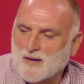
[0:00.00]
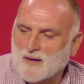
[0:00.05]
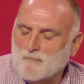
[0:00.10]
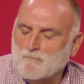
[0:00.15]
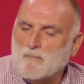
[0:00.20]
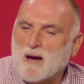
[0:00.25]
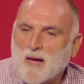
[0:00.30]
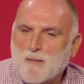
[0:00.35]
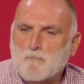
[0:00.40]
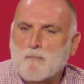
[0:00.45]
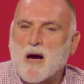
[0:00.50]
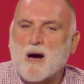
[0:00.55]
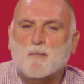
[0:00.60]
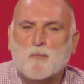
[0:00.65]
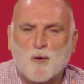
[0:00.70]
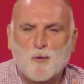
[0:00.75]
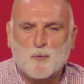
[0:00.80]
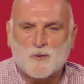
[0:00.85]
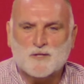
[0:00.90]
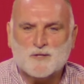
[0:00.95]
my mom
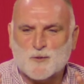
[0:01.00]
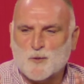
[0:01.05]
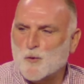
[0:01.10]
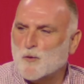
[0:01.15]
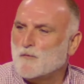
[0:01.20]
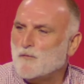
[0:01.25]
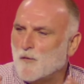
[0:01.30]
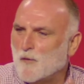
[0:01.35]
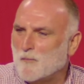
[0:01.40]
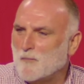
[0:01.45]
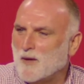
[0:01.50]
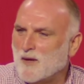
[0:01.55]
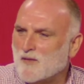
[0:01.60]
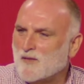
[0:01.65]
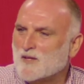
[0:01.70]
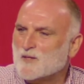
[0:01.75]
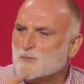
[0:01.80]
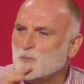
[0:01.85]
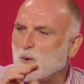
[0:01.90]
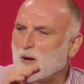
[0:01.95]
always cooked for me
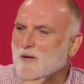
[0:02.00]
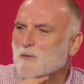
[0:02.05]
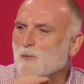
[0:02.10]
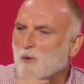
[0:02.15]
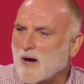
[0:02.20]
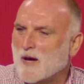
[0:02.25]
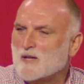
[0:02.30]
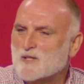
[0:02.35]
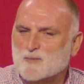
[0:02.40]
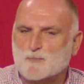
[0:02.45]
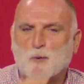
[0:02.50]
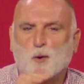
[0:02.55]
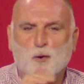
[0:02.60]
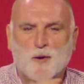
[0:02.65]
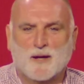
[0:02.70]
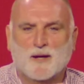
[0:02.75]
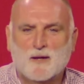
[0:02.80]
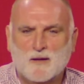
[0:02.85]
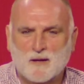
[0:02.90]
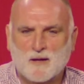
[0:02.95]
this white rice
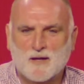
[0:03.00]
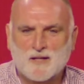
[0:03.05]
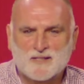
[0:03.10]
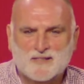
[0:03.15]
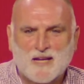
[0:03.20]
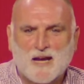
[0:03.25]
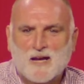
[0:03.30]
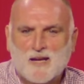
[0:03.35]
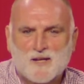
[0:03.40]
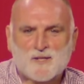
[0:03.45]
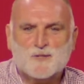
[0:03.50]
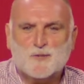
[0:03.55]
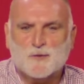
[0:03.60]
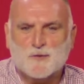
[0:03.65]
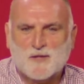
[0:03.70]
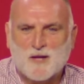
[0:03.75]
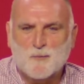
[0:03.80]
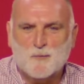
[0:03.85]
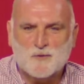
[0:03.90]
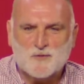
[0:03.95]
boil, slightly
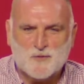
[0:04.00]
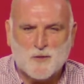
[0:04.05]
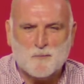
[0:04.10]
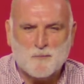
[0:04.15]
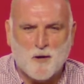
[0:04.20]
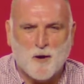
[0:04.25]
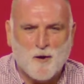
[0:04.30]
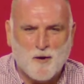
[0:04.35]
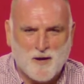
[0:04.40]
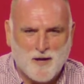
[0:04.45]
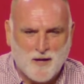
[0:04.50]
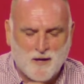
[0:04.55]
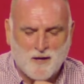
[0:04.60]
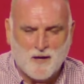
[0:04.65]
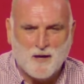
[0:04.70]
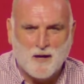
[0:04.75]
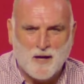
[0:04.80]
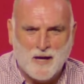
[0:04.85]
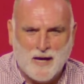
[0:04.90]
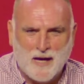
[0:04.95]
sauteed with some garlic
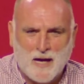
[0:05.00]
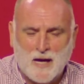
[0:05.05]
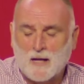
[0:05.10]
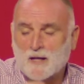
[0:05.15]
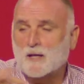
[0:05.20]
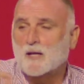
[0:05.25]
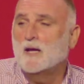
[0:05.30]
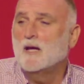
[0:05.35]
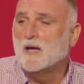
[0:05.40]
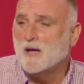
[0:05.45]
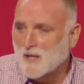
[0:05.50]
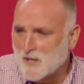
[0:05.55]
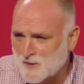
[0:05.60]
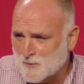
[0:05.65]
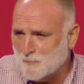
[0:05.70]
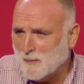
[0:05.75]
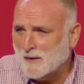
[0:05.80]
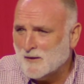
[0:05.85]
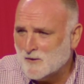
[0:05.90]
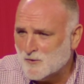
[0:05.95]
okay. and
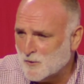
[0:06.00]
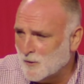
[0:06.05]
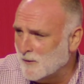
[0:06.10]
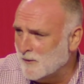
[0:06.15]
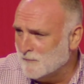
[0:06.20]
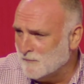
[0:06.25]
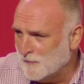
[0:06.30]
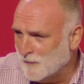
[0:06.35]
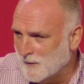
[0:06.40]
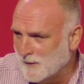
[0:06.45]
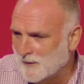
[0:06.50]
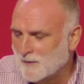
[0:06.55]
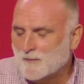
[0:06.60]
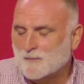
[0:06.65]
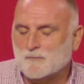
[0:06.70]
Spanish olive oil,